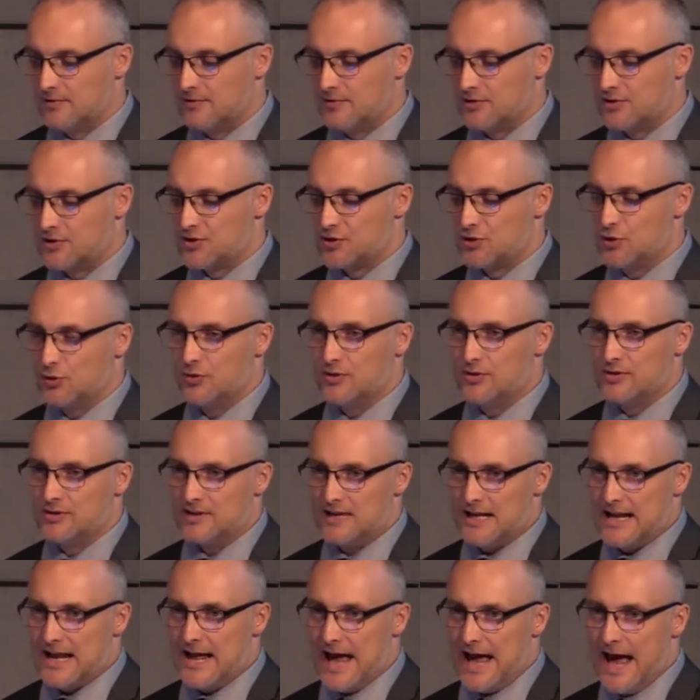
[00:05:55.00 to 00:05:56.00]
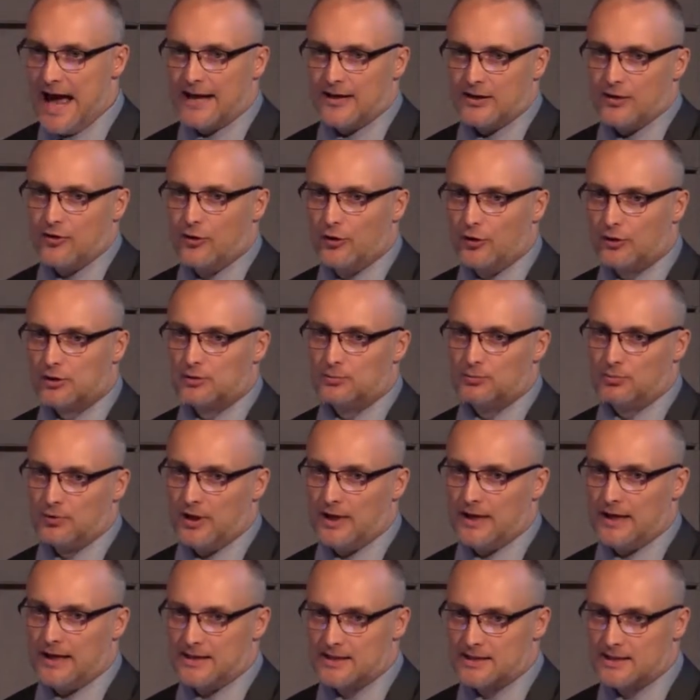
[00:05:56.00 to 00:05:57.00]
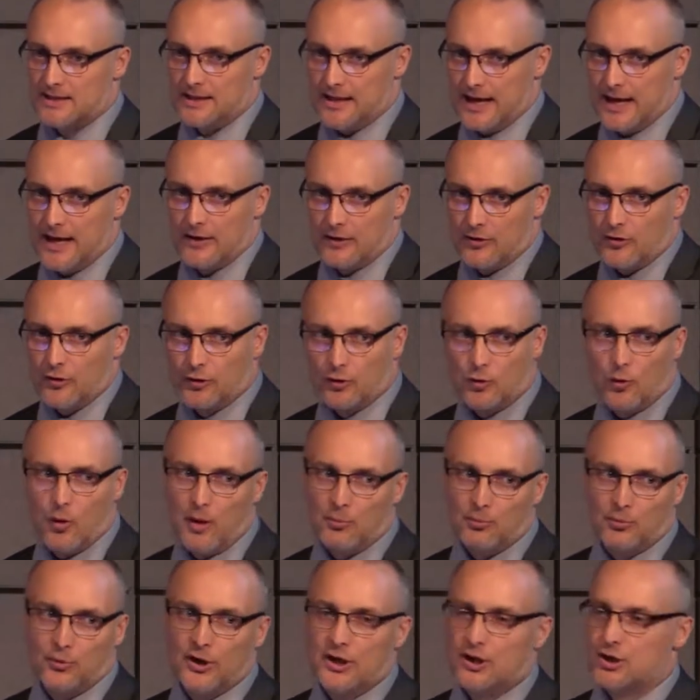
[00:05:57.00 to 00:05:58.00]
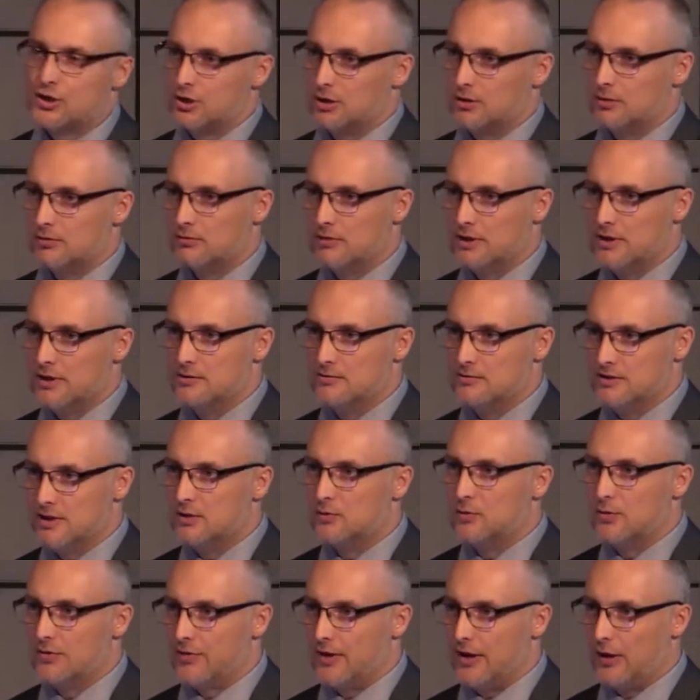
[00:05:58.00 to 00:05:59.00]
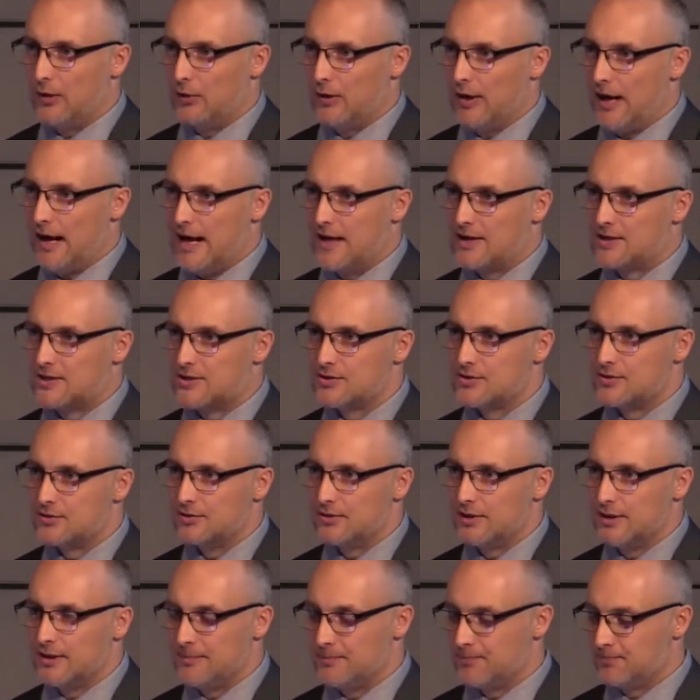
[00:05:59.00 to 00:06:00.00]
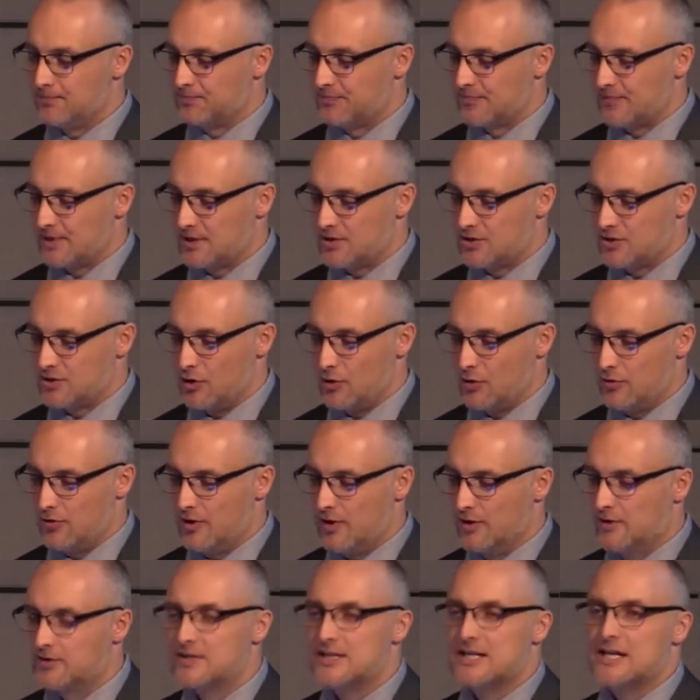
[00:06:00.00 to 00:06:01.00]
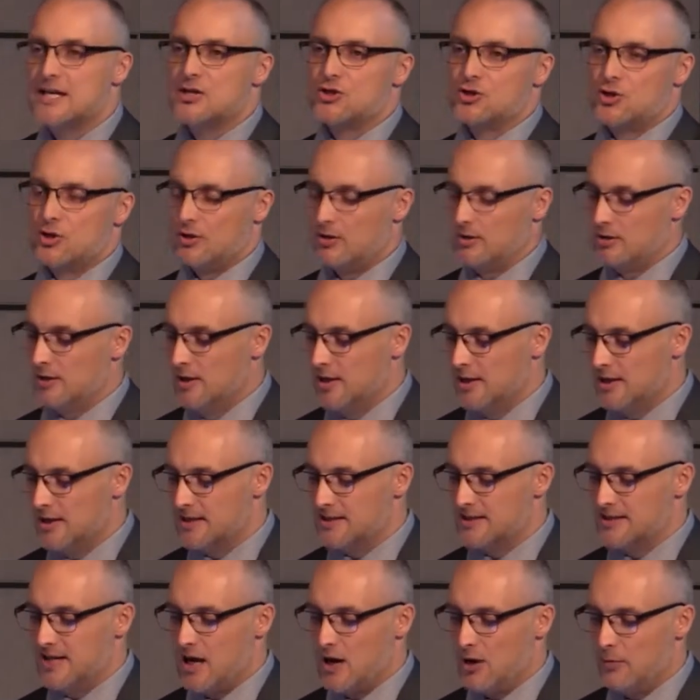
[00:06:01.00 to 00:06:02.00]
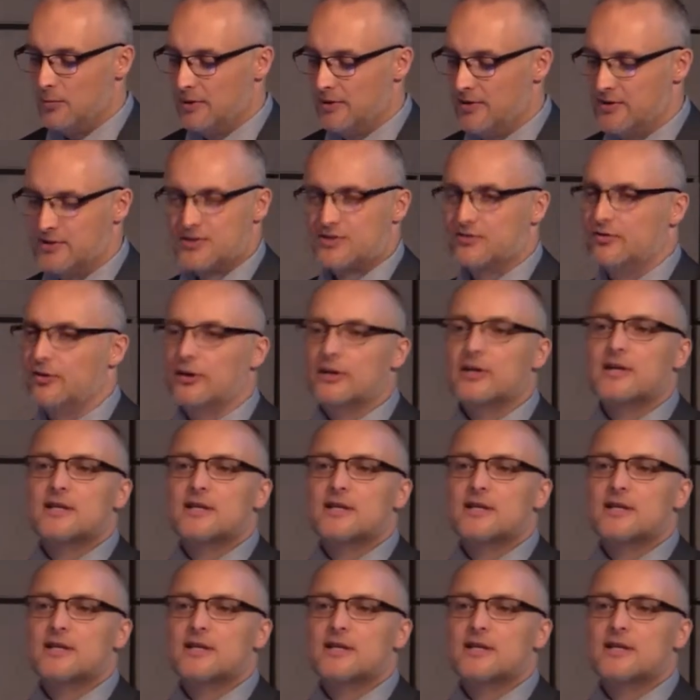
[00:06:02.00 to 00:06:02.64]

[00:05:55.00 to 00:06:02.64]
The student added their compliance, they added their cooperation, they did what they were asked, right? So the teacher has now been, this is a very